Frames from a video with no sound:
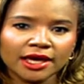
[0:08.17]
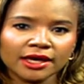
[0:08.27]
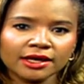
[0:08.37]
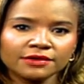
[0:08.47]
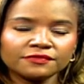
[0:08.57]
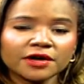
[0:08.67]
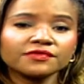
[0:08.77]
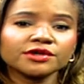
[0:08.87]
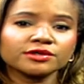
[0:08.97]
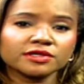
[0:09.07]
A
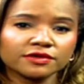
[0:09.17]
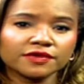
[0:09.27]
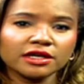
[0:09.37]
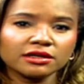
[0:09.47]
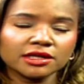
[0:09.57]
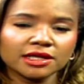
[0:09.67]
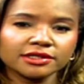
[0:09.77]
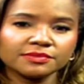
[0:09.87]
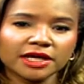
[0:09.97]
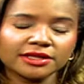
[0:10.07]
five-year survey
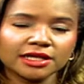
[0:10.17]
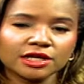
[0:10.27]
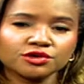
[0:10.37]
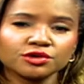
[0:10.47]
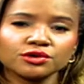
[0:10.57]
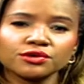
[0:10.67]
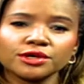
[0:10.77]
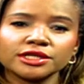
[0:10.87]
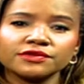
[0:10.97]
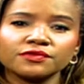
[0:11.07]
conducted by the National
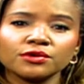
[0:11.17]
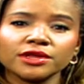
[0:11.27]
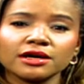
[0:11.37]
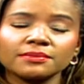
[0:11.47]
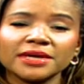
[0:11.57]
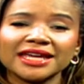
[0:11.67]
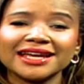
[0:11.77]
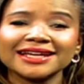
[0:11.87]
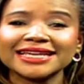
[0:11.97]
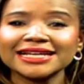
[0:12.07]
Authority for the Campaign
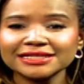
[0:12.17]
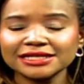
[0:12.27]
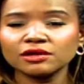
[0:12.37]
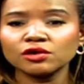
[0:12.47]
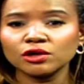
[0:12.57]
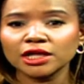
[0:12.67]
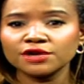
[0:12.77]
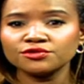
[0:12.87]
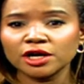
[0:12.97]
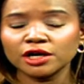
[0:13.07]
Against Alcohol
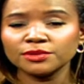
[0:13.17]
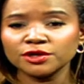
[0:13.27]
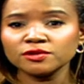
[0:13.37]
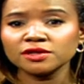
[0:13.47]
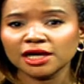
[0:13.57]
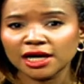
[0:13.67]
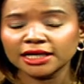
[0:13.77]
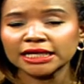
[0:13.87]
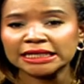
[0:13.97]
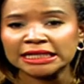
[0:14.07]
and Drug Abuse,
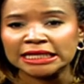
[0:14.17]
NACADA,